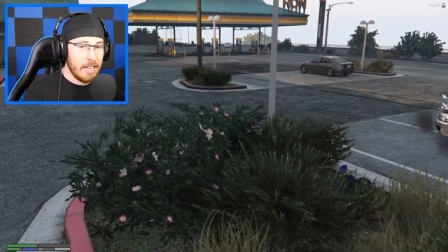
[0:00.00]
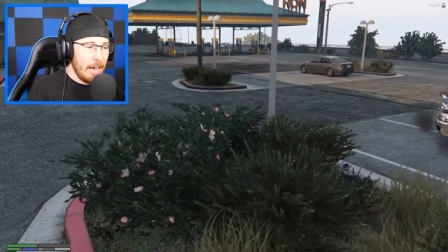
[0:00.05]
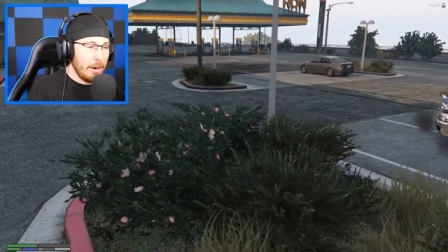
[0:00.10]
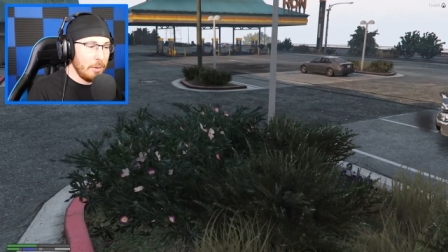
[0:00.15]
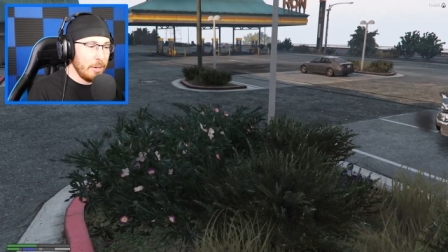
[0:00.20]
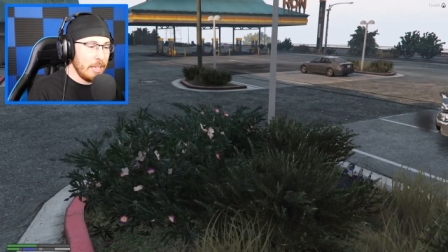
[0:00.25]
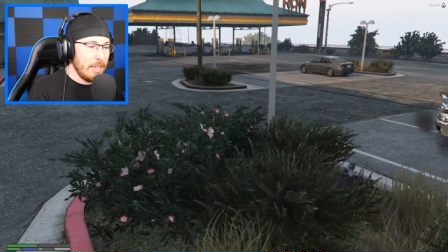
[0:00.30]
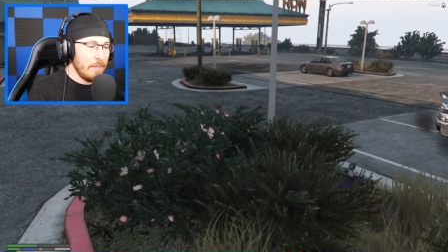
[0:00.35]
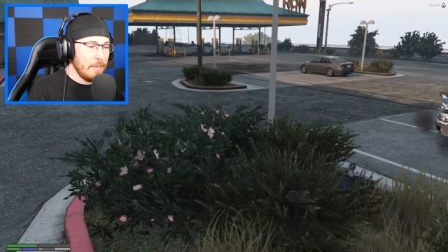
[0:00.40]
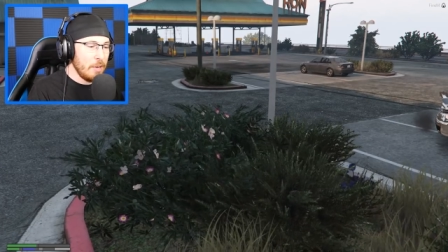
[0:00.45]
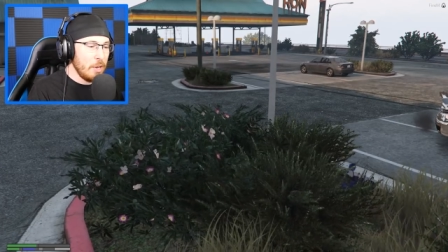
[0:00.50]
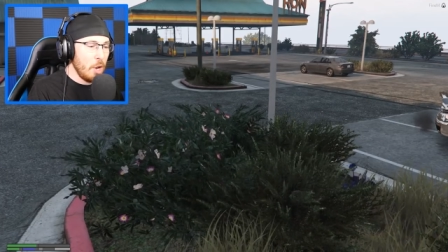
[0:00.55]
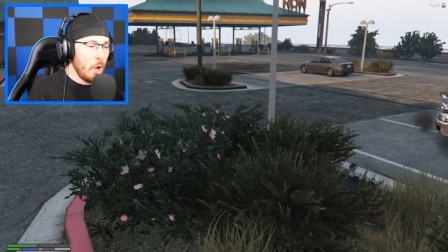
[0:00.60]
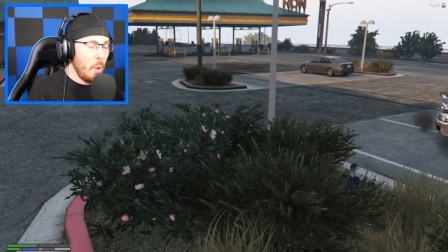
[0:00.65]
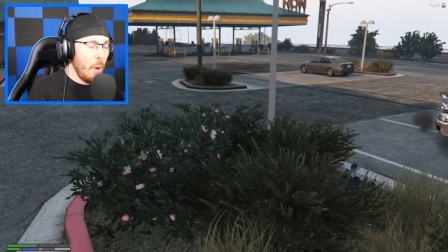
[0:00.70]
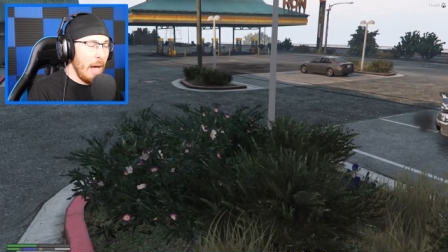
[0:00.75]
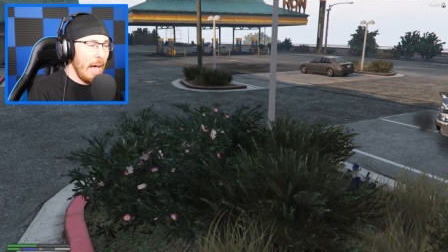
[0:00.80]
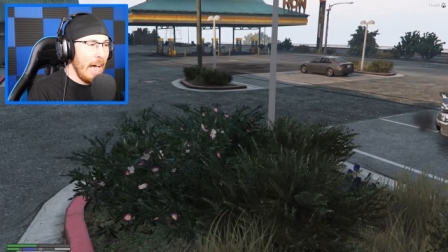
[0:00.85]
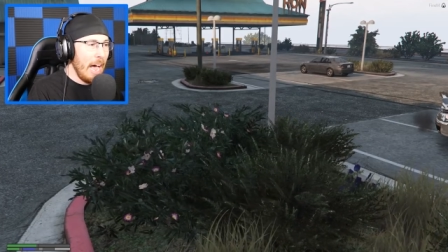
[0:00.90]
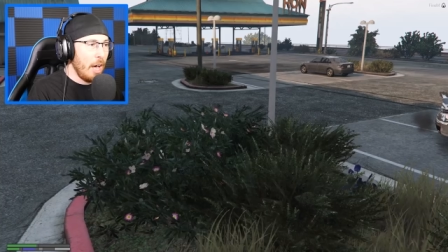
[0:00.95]
I don't even
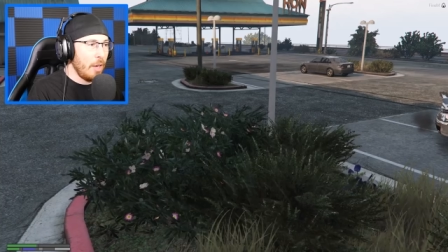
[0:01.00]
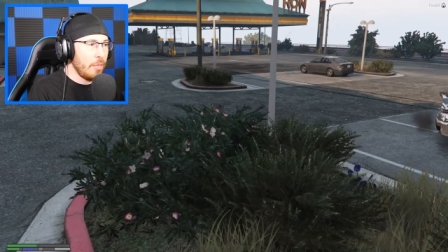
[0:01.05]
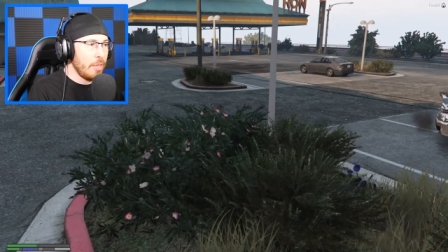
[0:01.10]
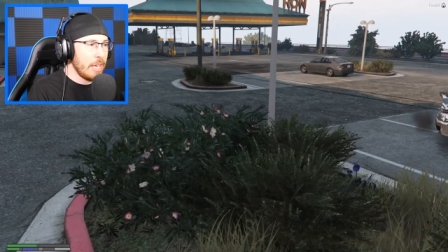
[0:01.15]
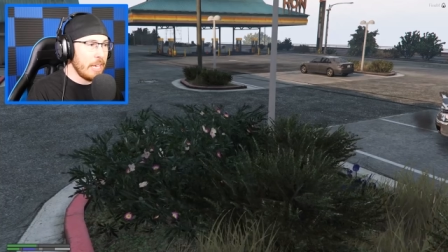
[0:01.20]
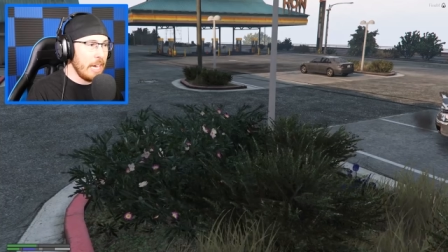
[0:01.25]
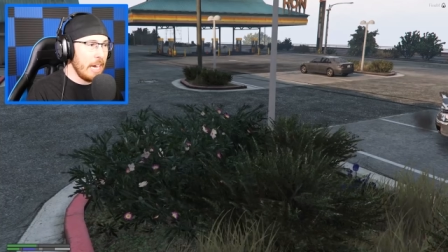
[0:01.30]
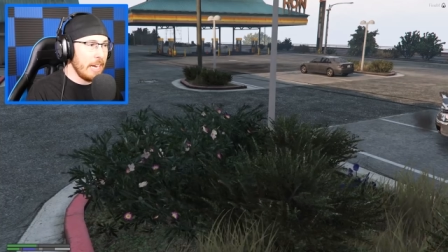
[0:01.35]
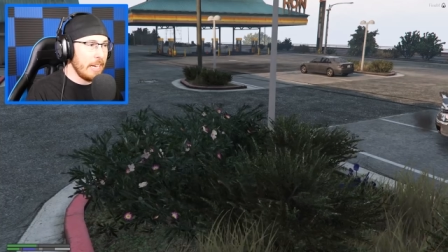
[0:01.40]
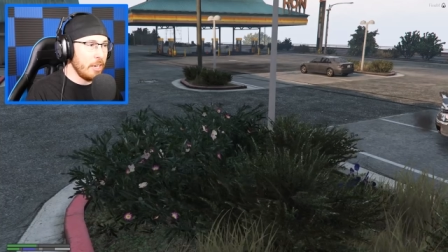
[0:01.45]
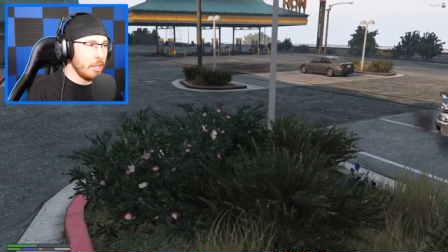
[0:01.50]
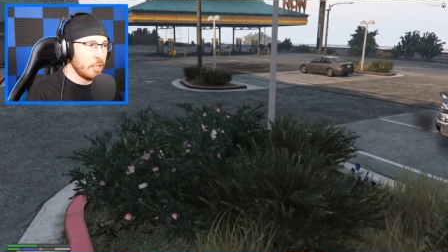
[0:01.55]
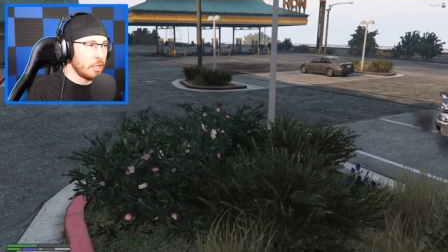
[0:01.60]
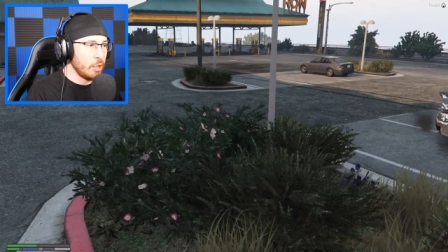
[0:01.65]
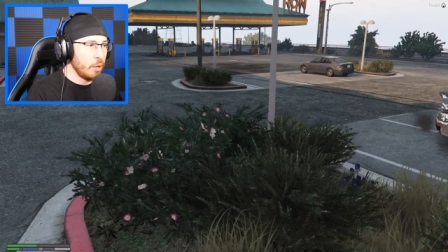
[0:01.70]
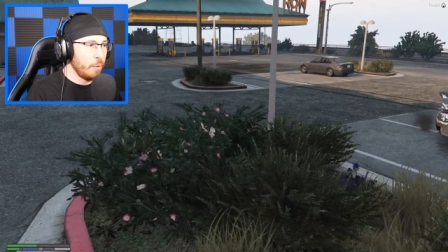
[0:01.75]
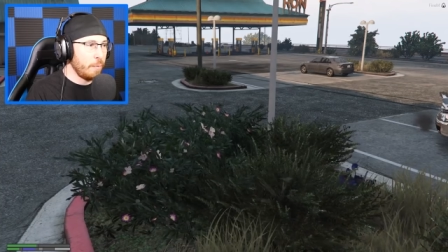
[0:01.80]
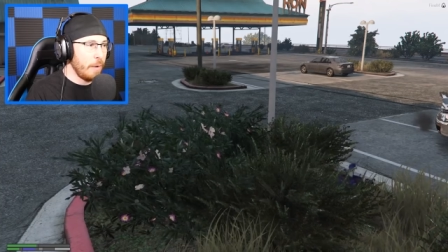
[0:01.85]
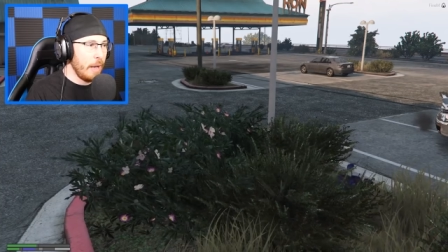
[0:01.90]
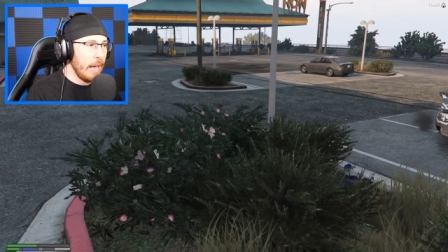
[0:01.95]
know how they got here
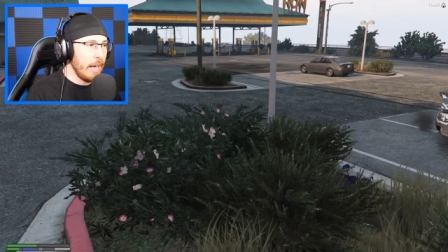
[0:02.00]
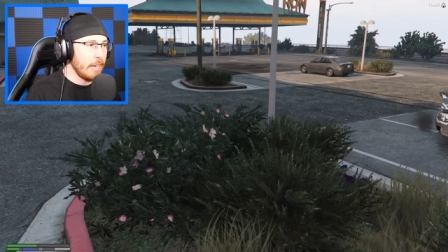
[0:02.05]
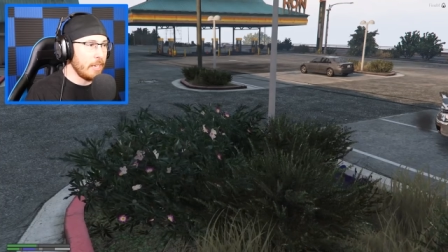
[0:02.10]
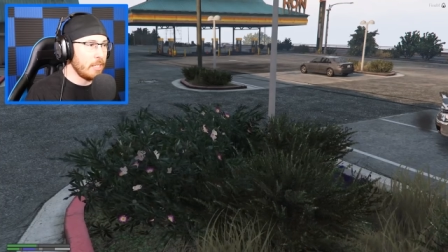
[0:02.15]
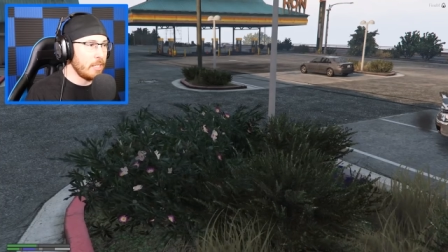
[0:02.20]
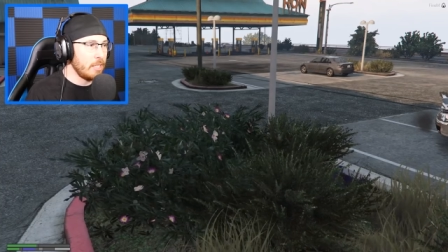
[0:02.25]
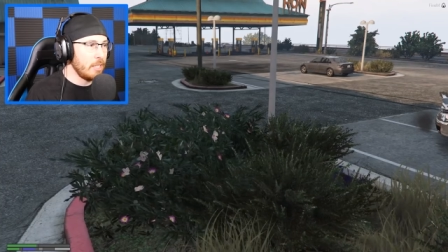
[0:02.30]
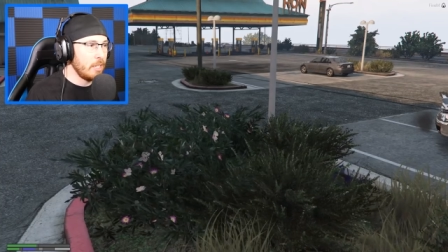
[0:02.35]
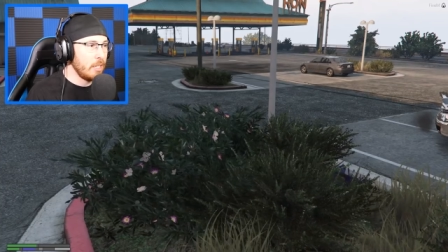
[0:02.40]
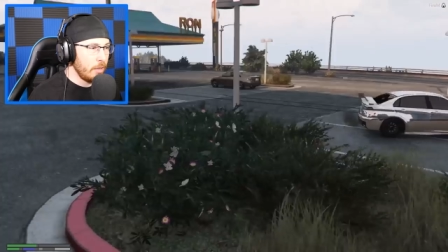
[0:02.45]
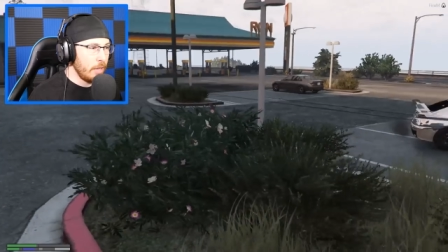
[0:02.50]
so fast.